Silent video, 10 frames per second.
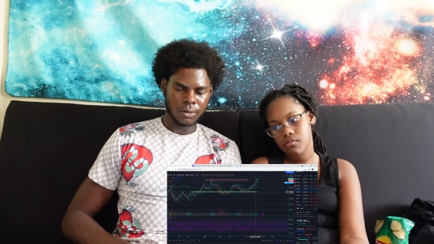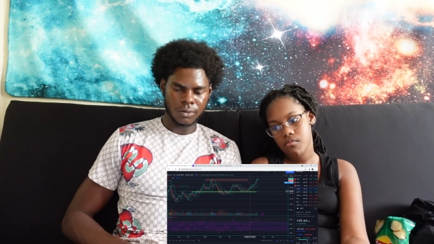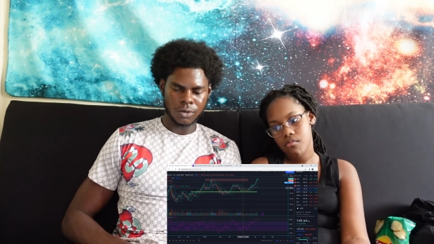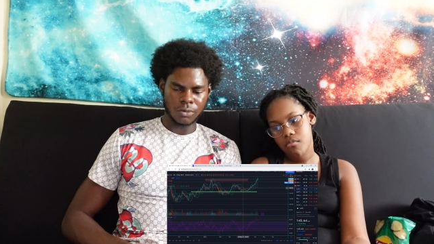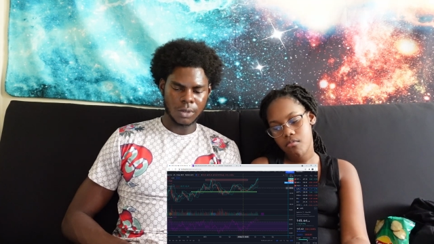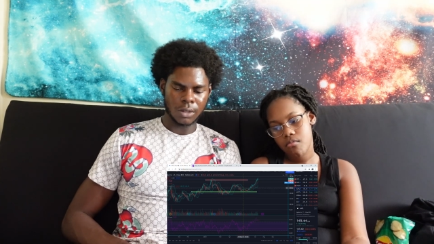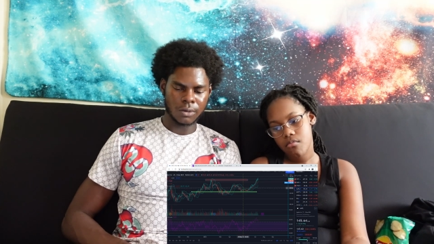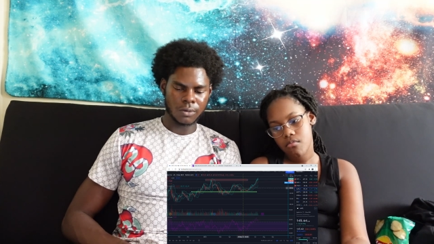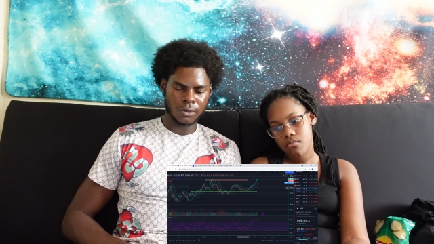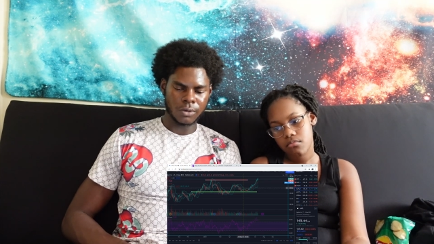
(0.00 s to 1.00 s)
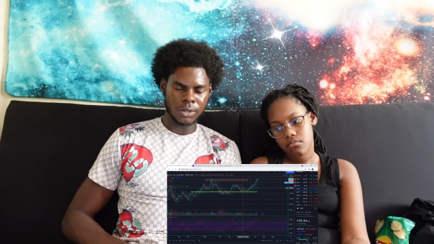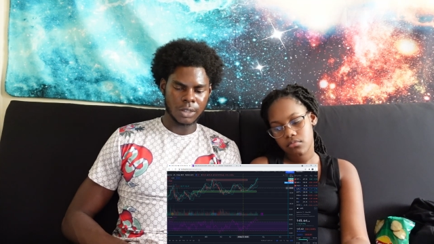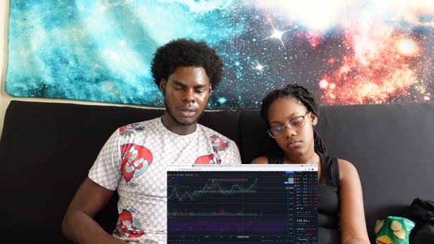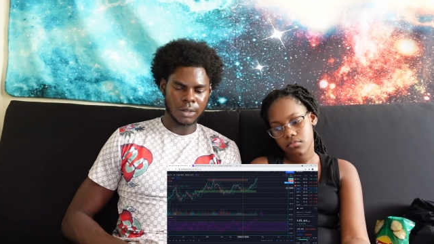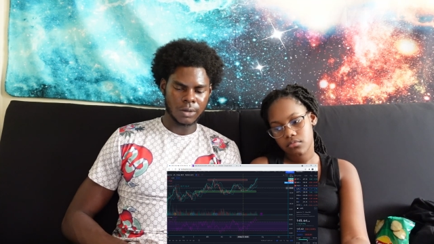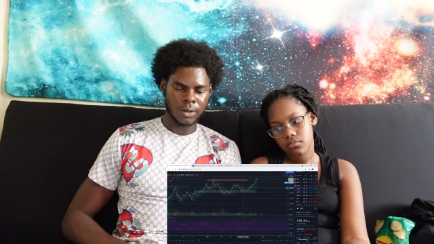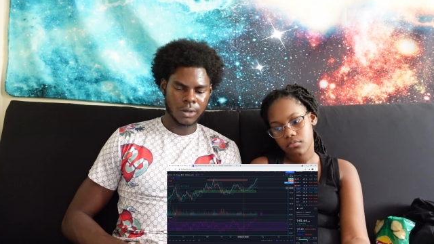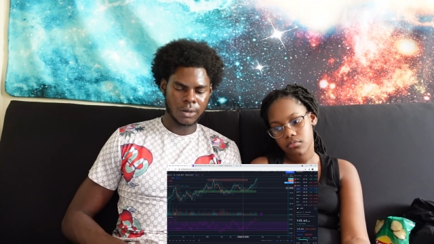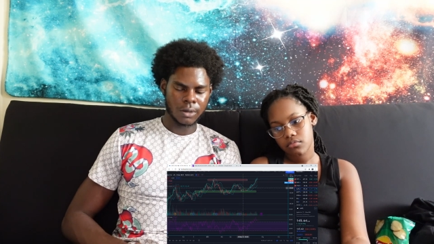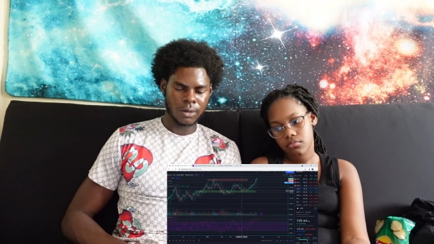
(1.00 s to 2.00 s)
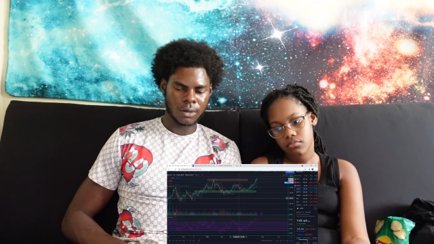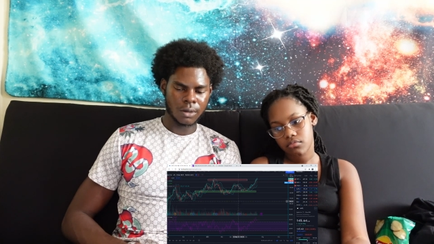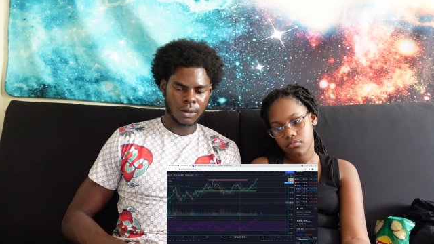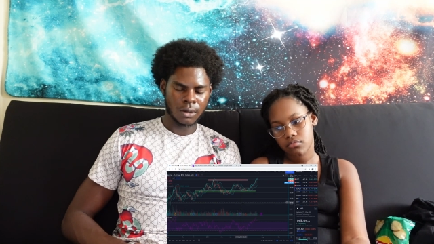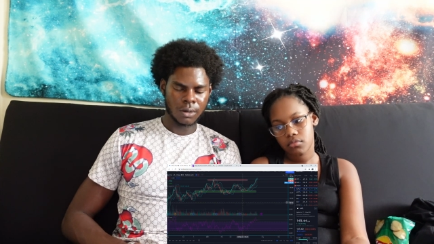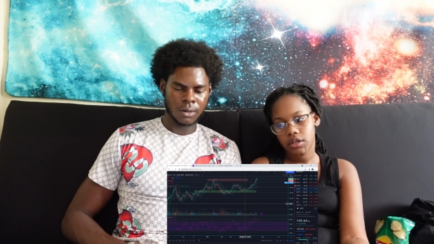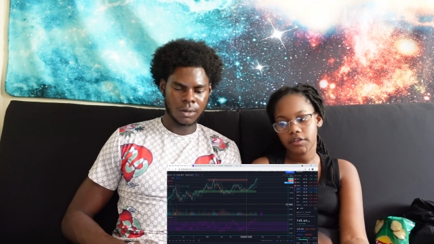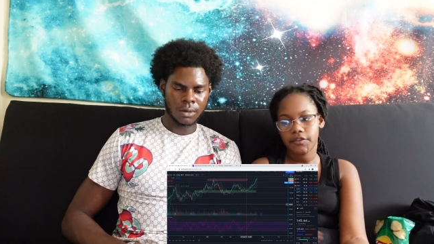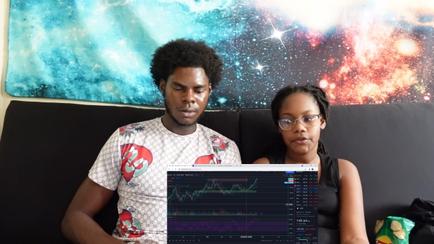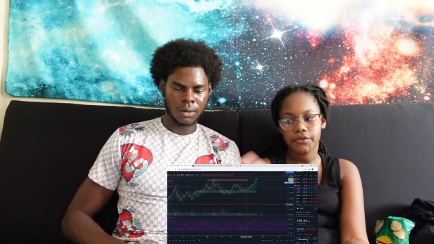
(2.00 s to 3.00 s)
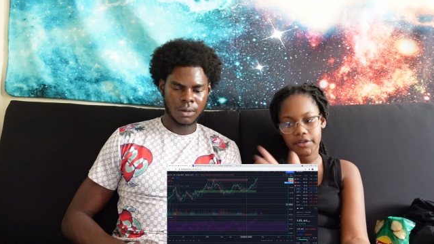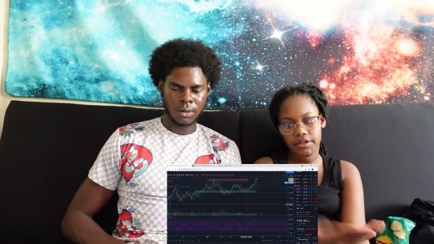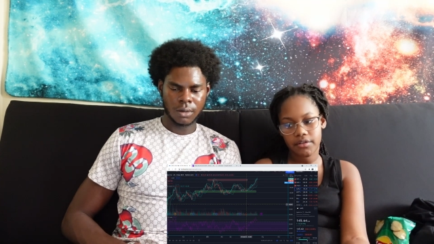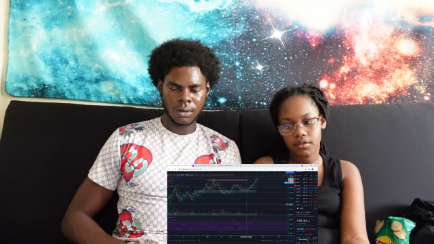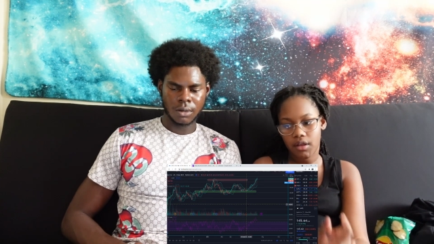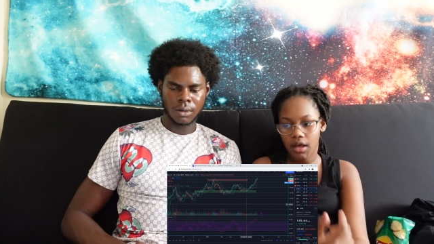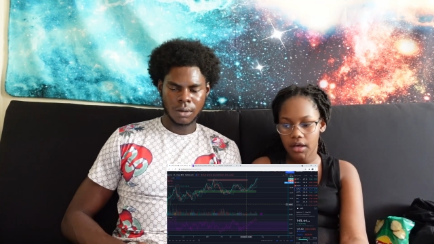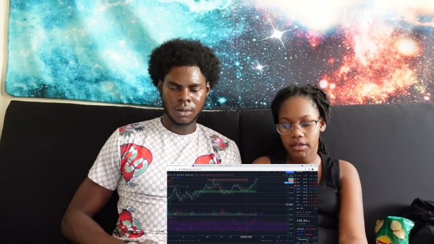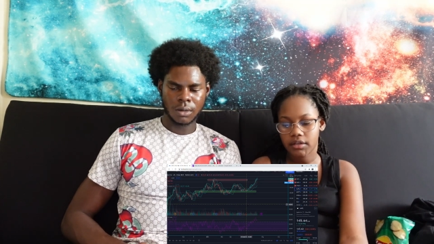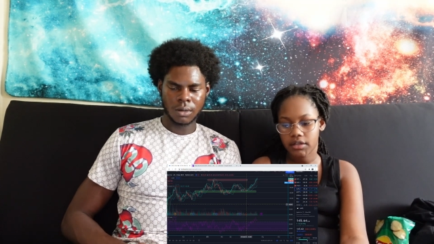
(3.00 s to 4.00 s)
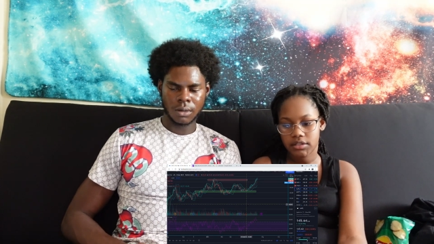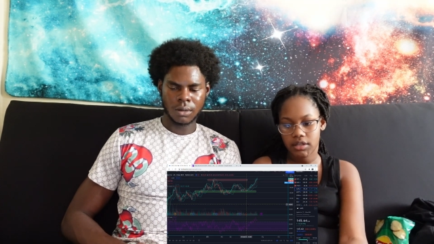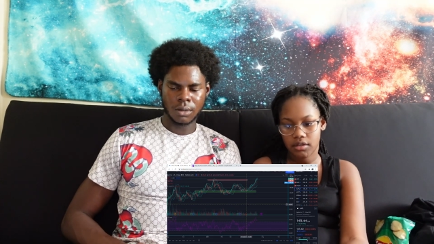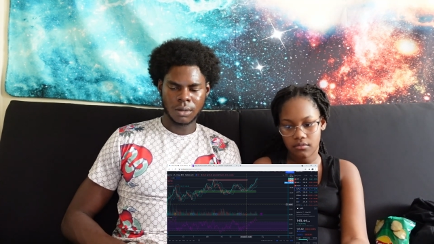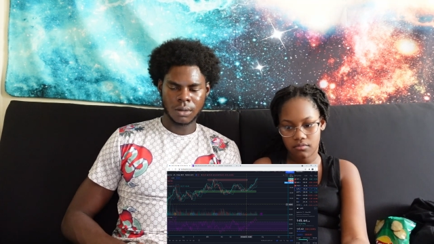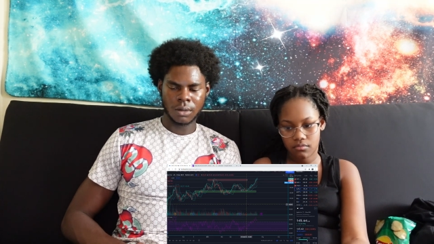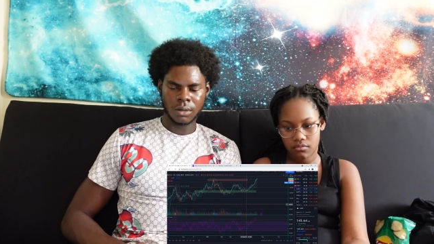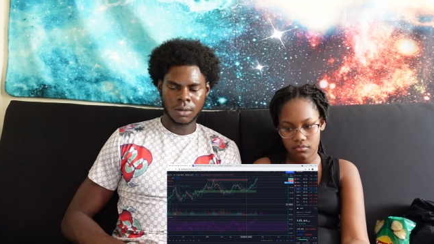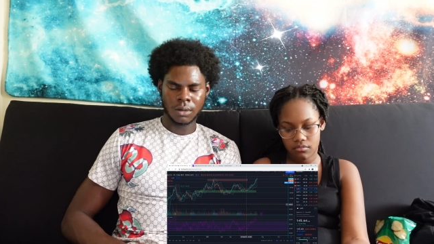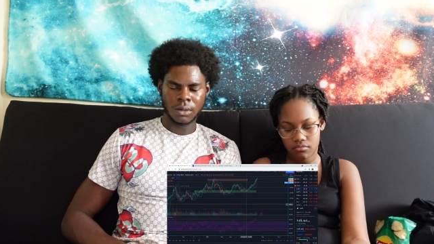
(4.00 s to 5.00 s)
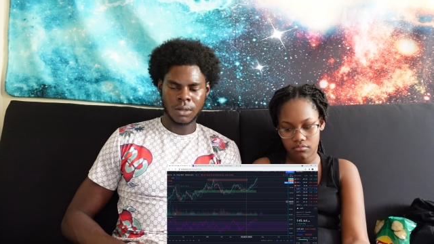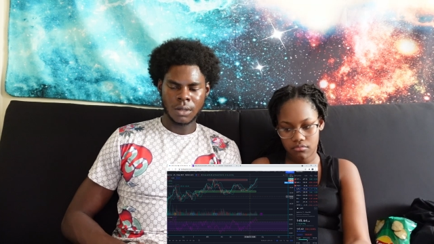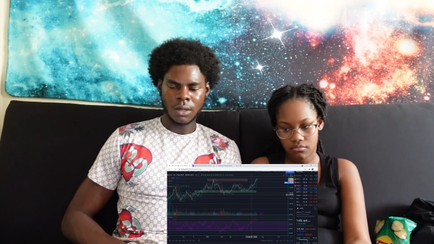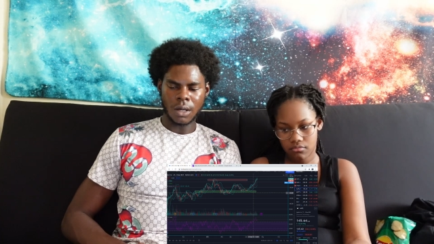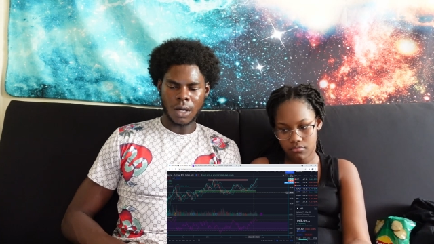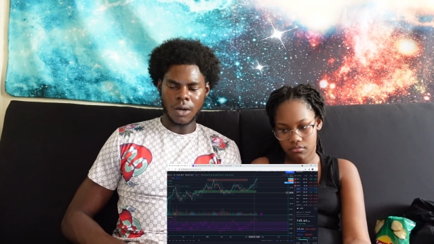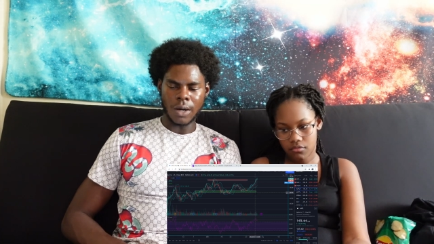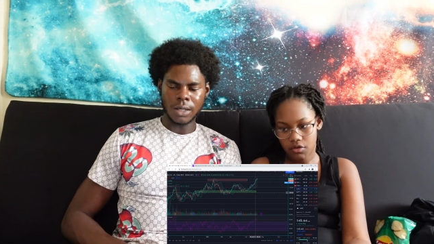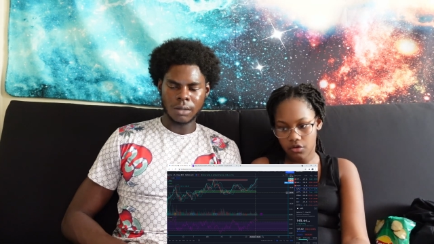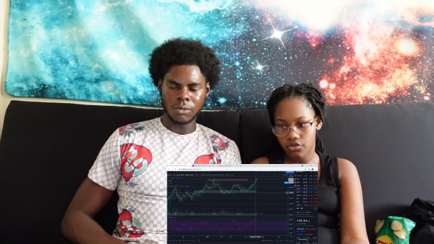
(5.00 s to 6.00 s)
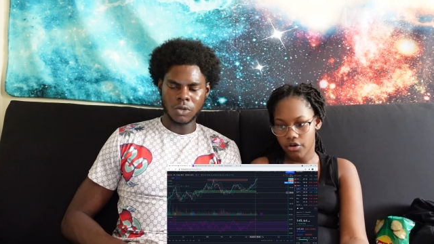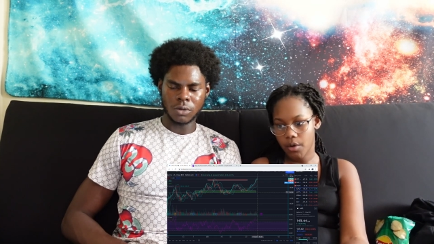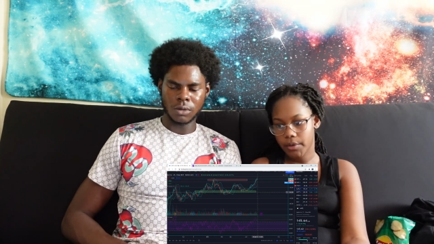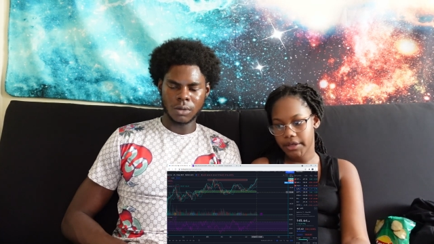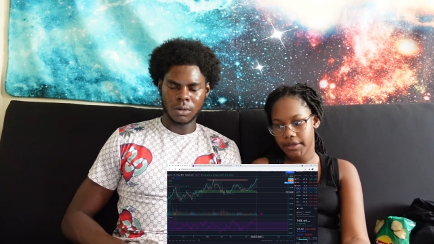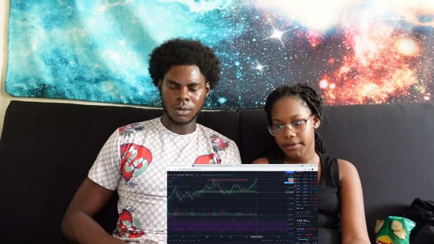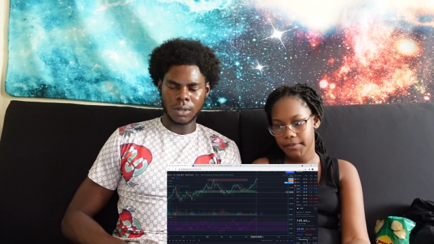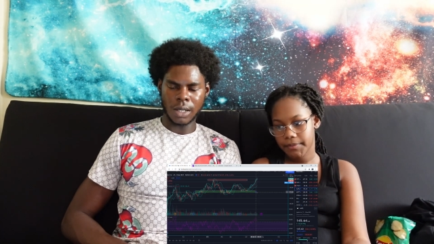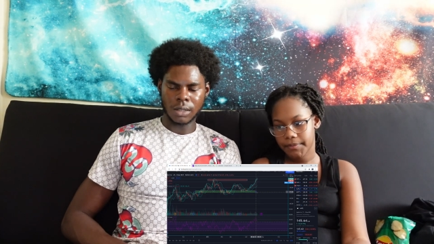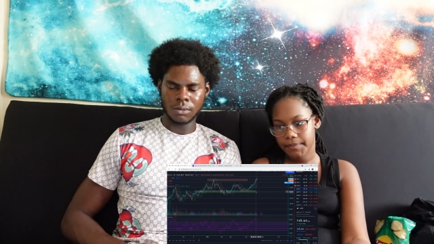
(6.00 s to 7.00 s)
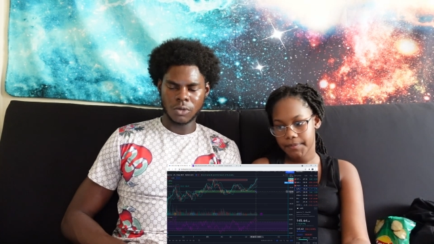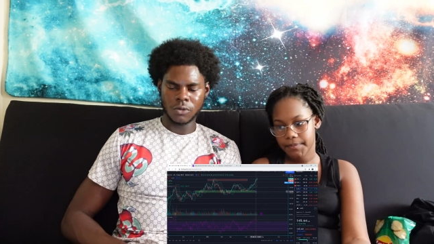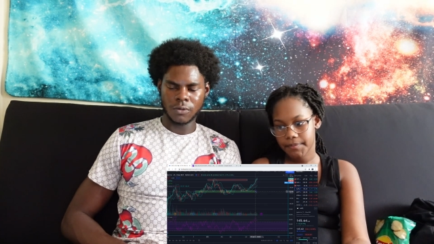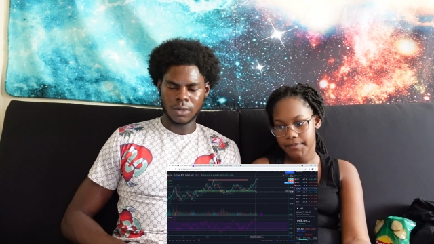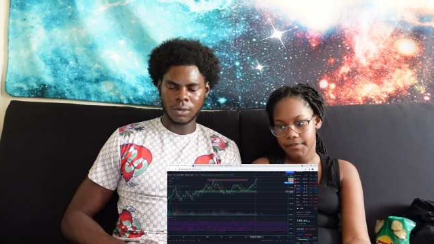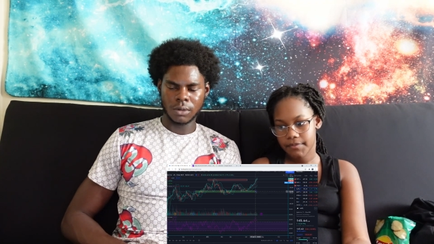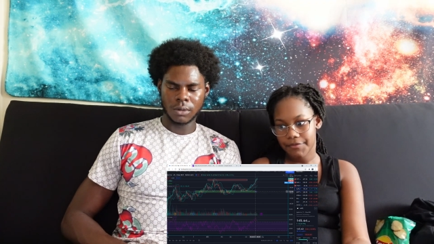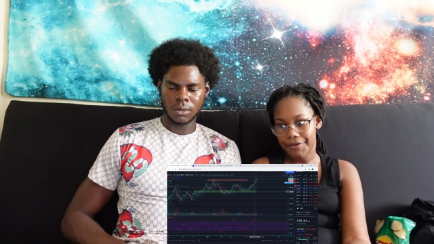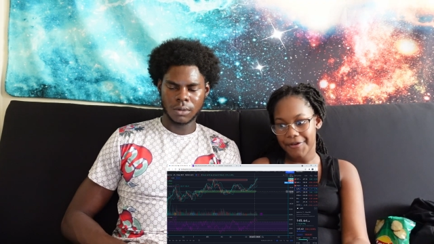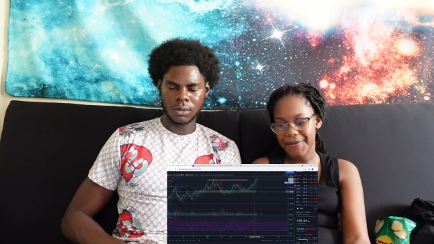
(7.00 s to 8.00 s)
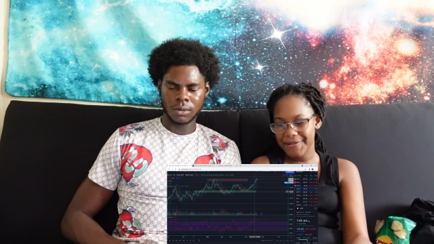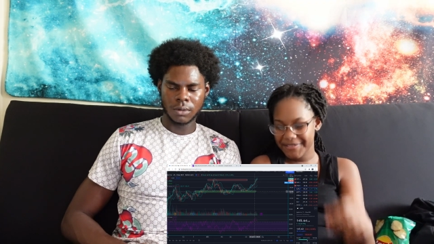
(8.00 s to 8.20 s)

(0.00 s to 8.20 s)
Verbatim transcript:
Speaker 1: Which mean? What's getting longer?
Speaker 2: Like the green line, like it's like
Speaker 1: Oh, I can growing. move. Growing. I can move it. Oh.